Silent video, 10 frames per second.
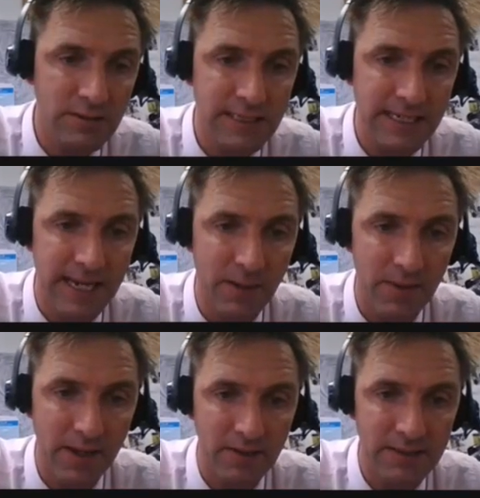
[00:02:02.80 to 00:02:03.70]
Sydney,
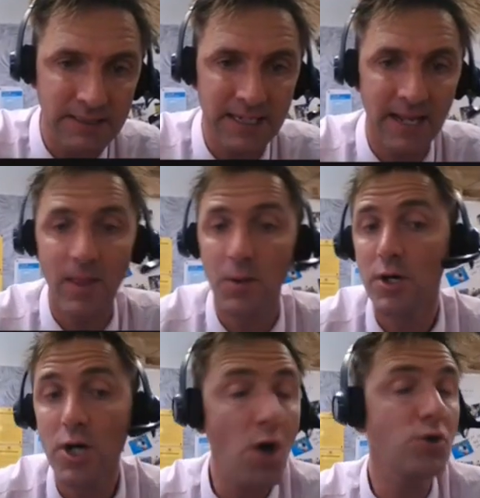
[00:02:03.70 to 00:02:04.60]
when they got to Sydney, there were
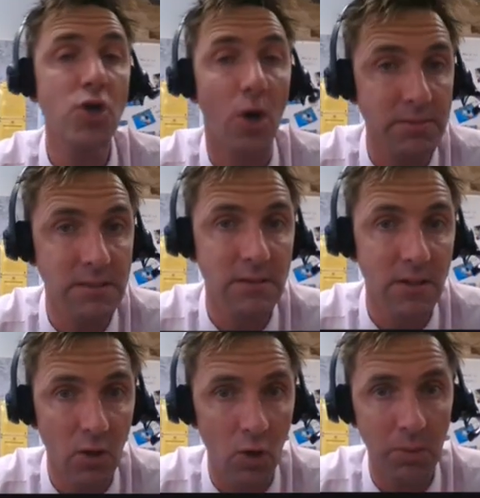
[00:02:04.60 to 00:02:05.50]
no jobs
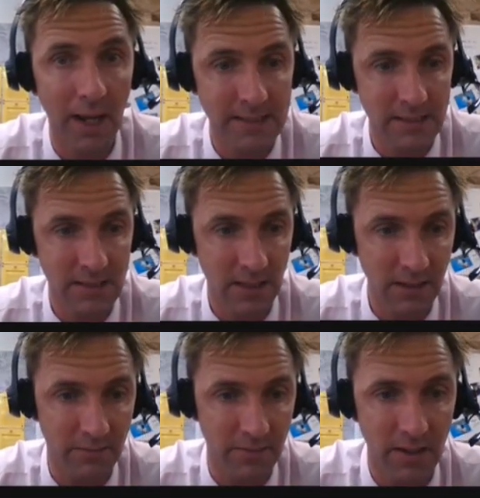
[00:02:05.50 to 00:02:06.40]
or places to
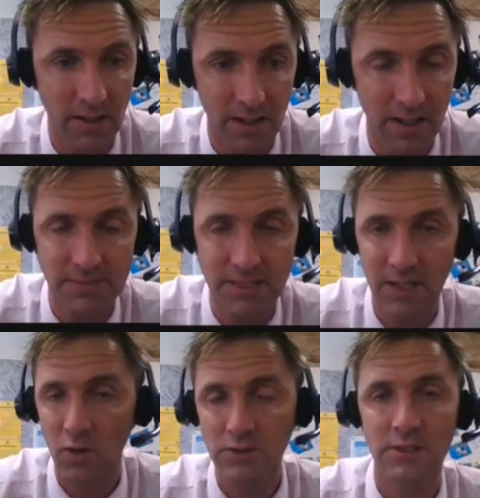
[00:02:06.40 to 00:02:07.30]
live. Um, so
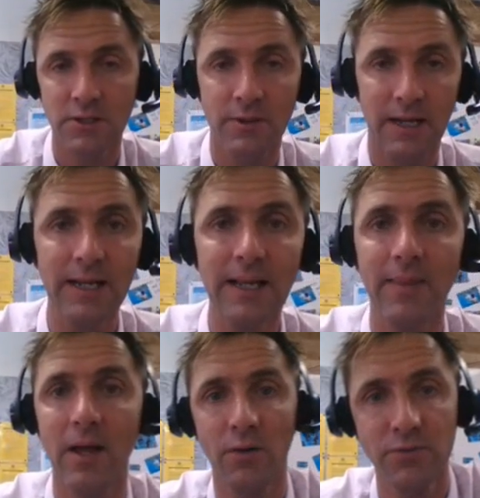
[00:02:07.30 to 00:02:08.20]
consequently,
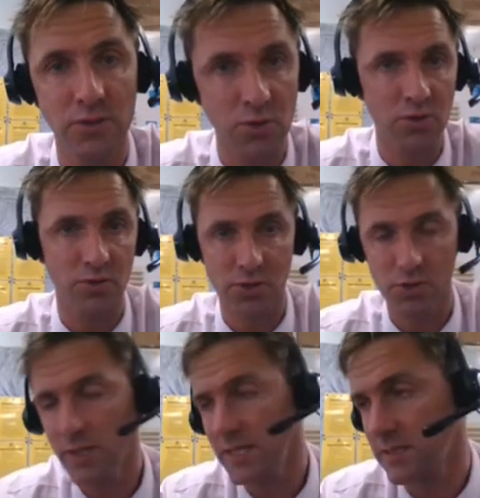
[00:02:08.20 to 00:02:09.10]
they often took to the
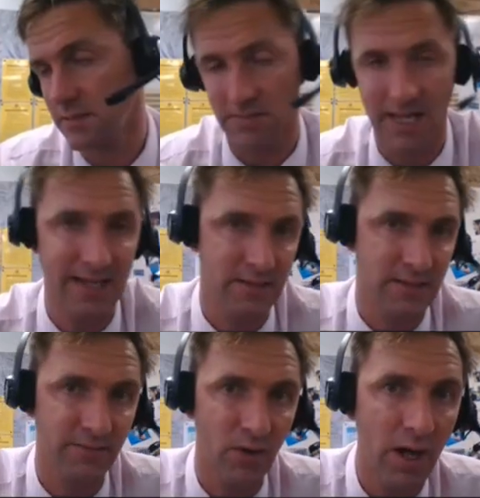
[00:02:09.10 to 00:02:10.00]
streets and they had to
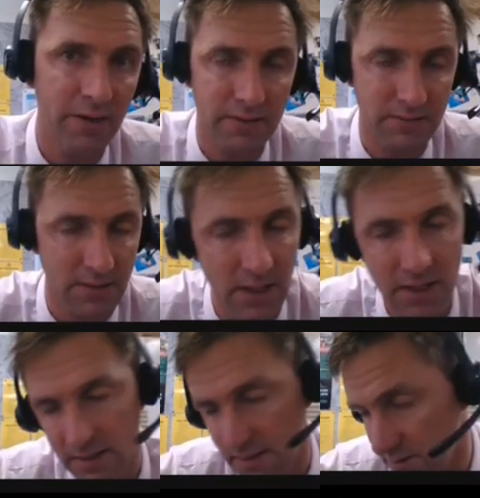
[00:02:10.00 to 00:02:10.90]
survive and
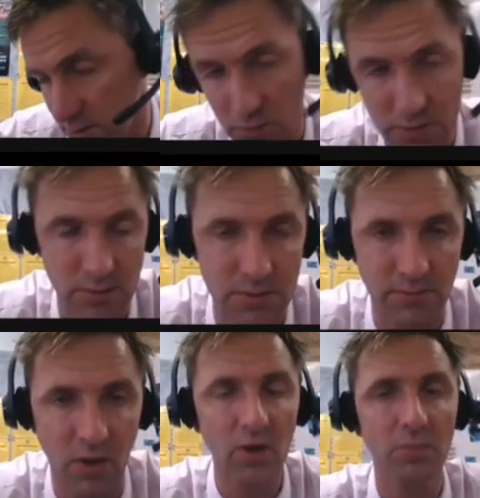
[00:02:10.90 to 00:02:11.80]
you know, do all sorts of
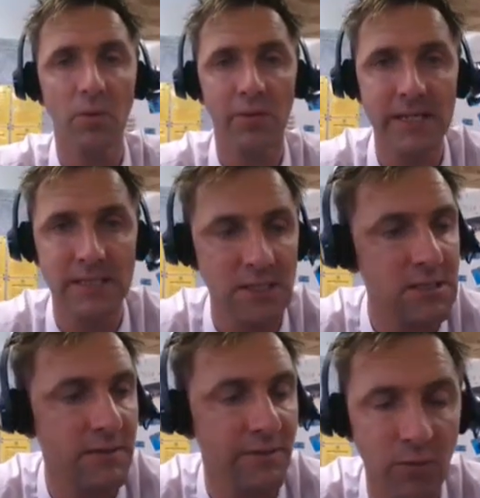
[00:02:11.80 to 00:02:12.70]
horrible things just
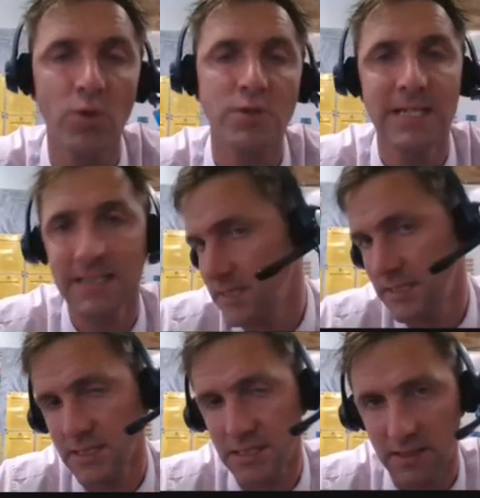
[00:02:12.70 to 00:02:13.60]
to forge an
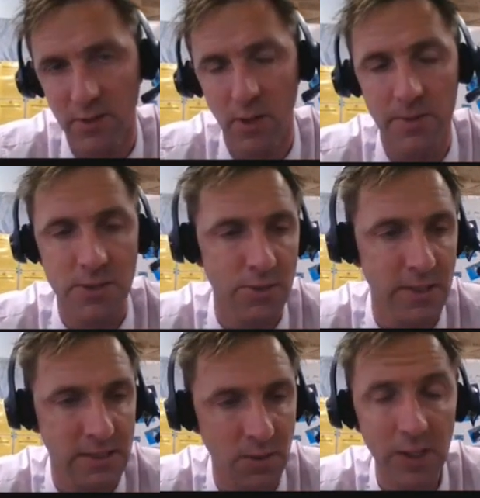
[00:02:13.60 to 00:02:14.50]
existence living on the
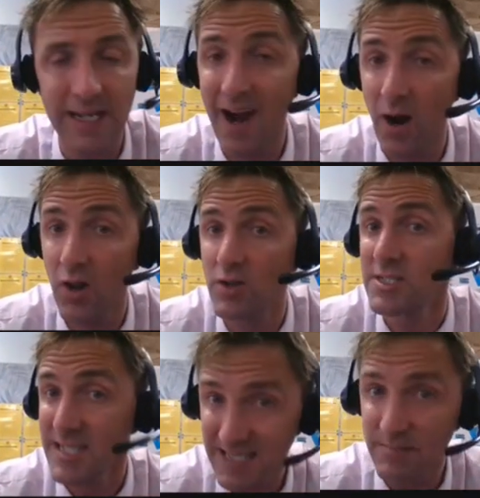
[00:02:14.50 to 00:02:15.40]
streets. So what Caroline
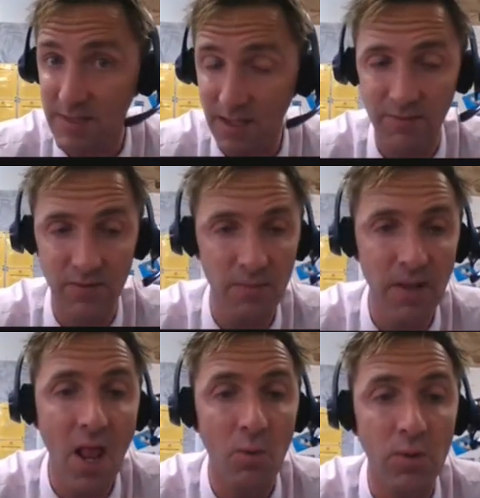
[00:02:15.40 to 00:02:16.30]
Chisholm did for them
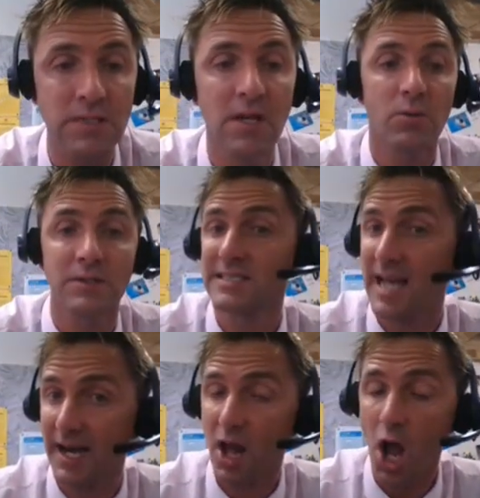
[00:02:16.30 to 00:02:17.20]
was, was
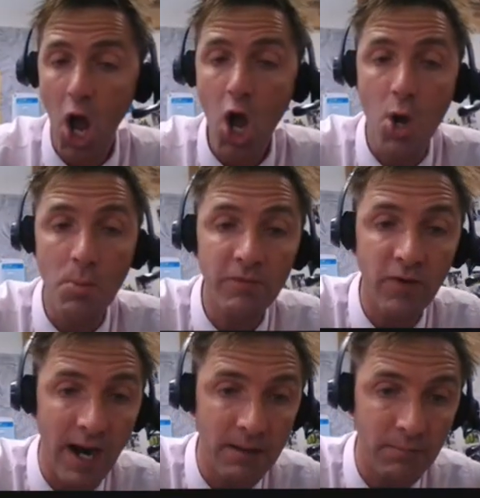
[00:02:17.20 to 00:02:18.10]
started a home for
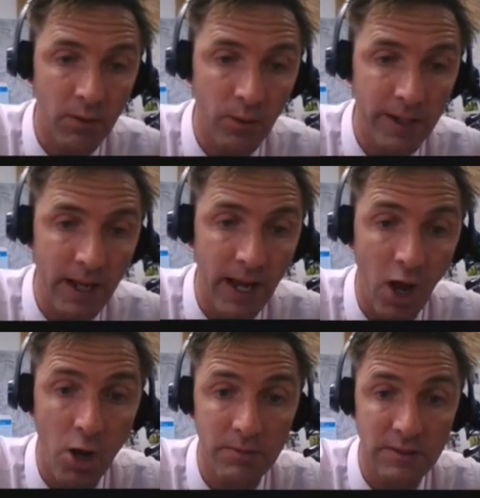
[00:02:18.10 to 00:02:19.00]
unemployed uh,
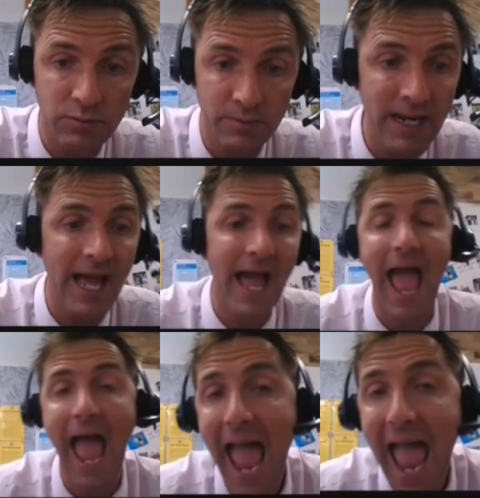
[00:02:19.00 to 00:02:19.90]
homeless women
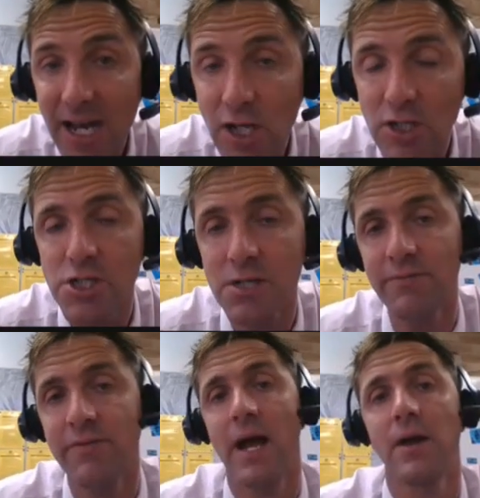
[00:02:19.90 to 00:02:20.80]
and she
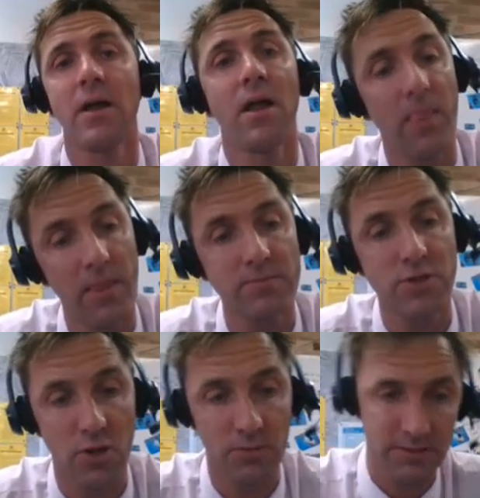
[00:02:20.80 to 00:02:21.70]
found them
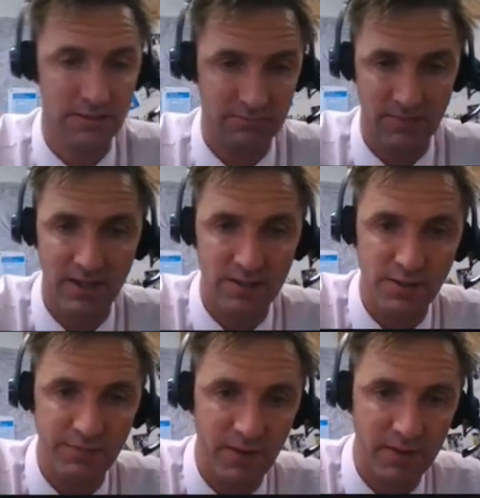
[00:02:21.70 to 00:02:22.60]
jobs and
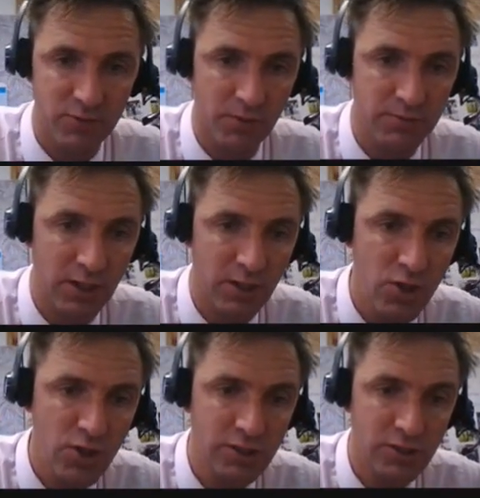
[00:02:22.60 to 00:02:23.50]
she found them jobs like
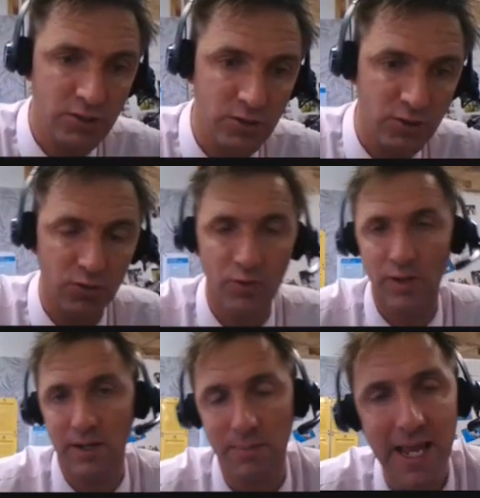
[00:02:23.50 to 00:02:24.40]
nurses or
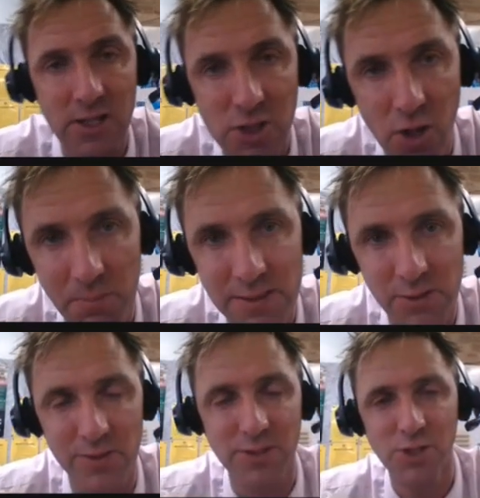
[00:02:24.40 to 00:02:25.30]
in baker shops
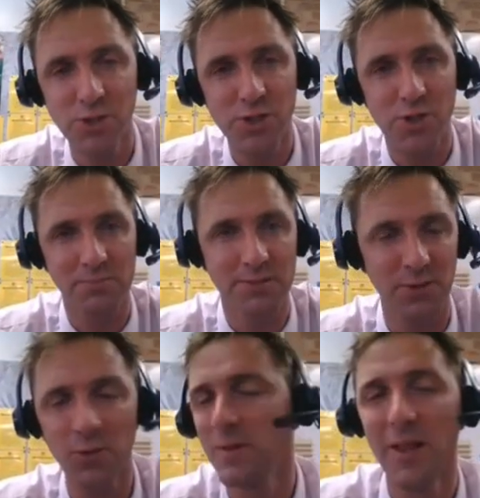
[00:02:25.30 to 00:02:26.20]
or in shoe shops
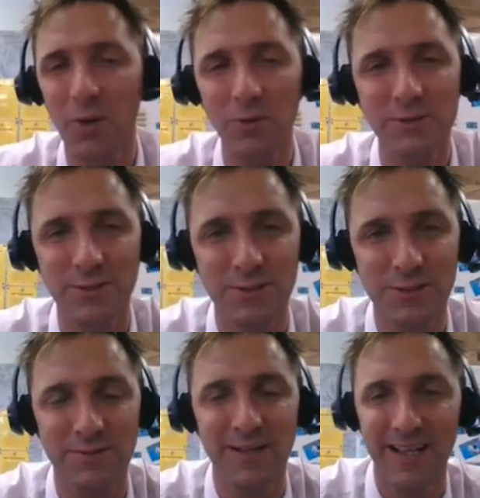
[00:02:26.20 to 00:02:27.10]
or all, all
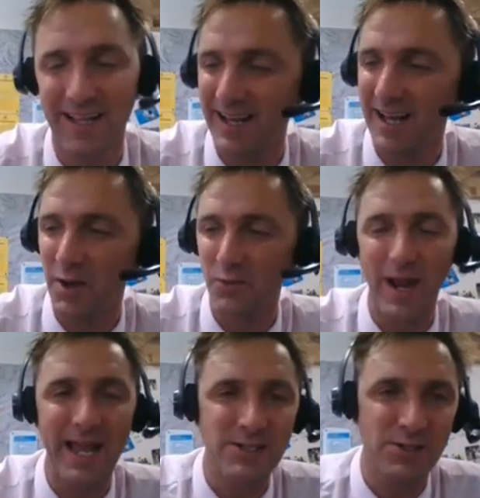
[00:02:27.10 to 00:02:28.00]
sorts of uh, a
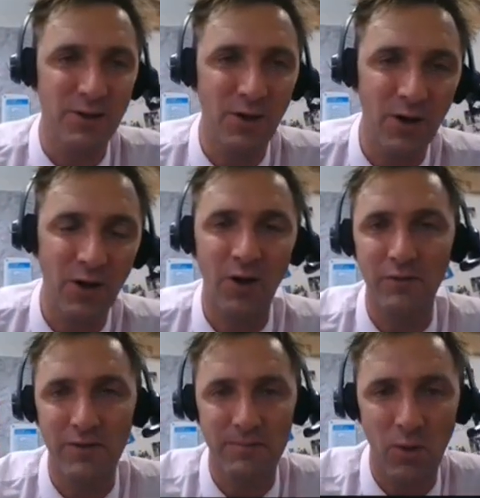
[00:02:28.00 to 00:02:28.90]
range of, uh, of,
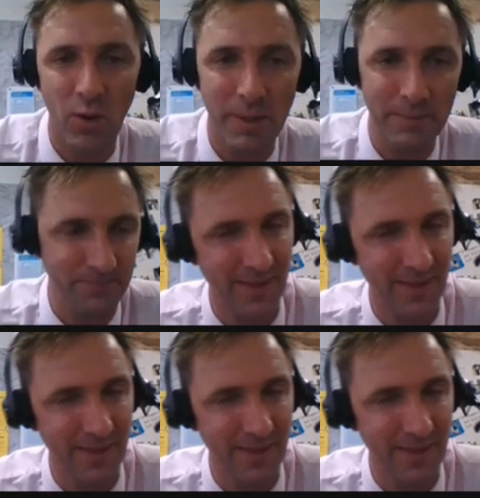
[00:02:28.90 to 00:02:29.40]
of employment.